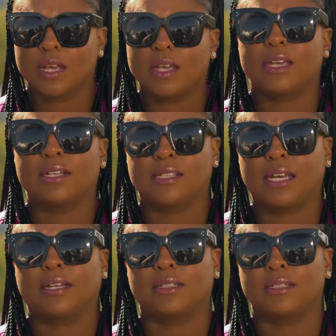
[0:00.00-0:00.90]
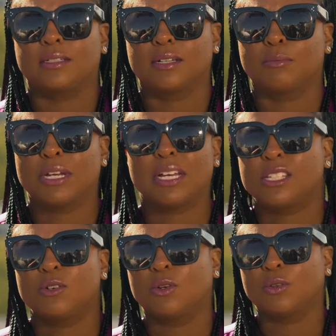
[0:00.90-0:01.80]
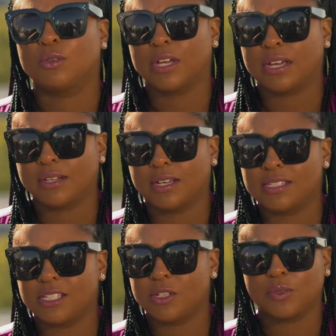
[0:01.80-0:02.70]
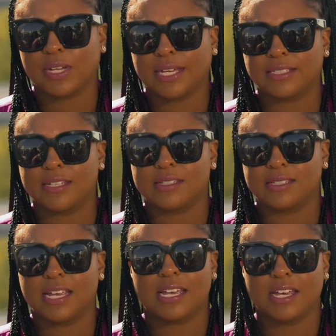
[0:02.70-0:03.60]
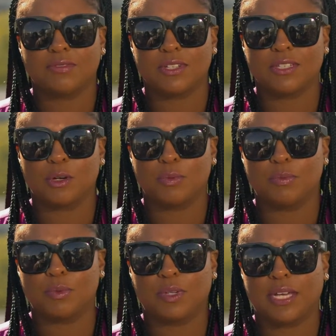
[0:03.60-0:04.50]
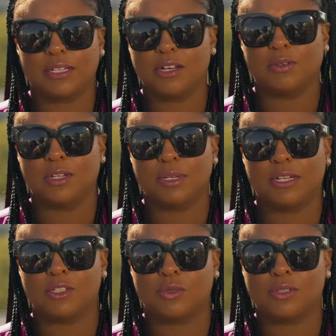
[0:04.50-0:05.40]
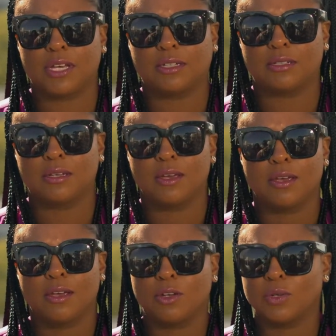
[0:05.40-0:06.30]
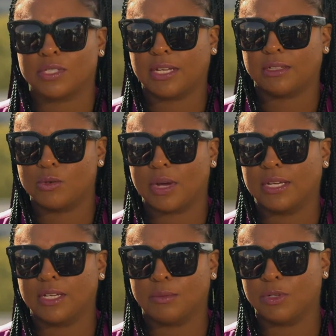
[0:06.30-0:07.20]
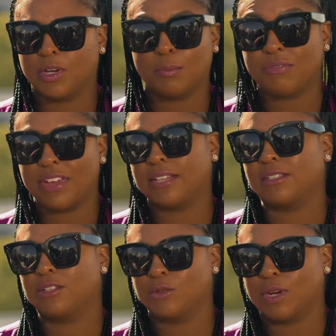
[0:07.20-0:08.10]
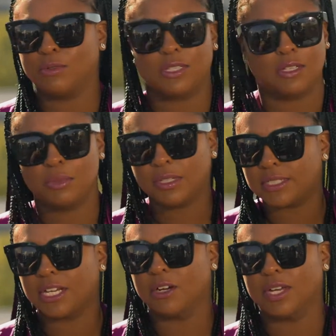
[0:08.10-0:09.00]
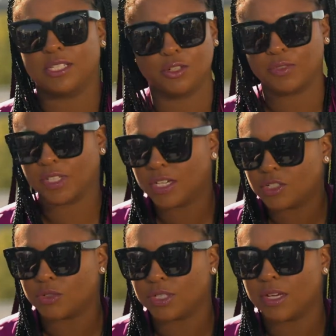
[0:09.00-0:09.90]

Exactly. I mean, I still go through that. I still, like, to this day, I have to tell people, like, no, let me let you know exactly who I am. You know, I'm a vet, too. I was in the military. I served the country.